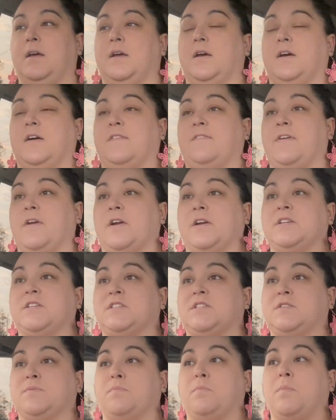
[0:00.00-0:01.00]
a very
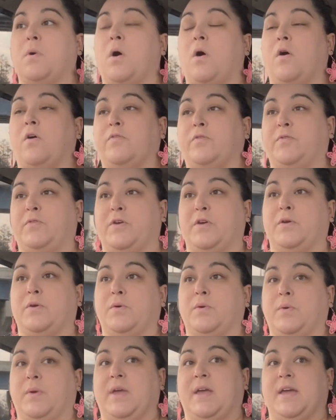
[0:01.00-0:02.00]
small
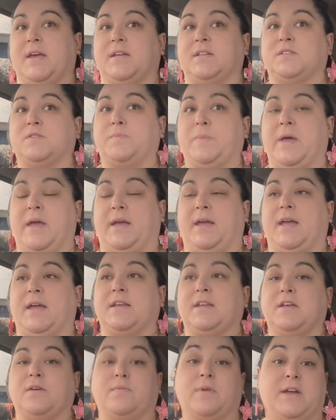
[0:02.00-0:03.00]
few kids pick
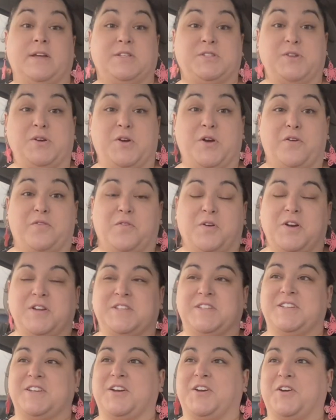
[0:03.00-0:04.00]
an eraser over a
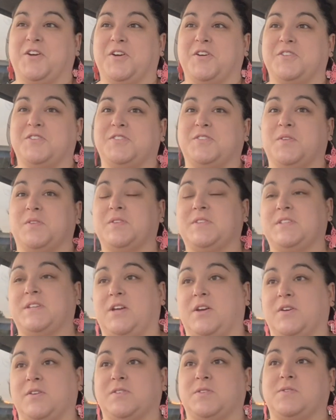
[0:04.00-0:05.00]
sticker. So the
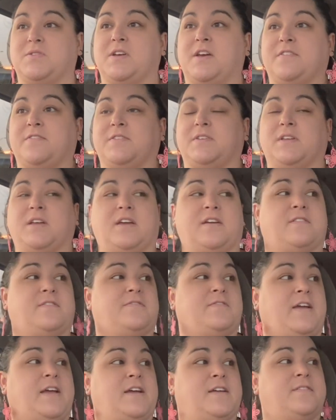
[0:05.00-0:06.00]
stickers are definitely a
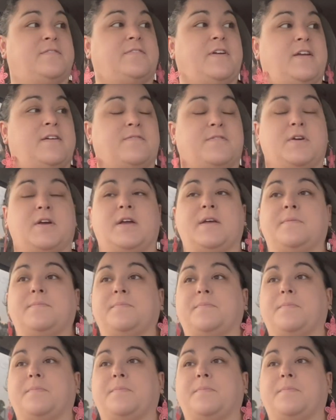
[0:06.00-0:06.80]
fan favorite.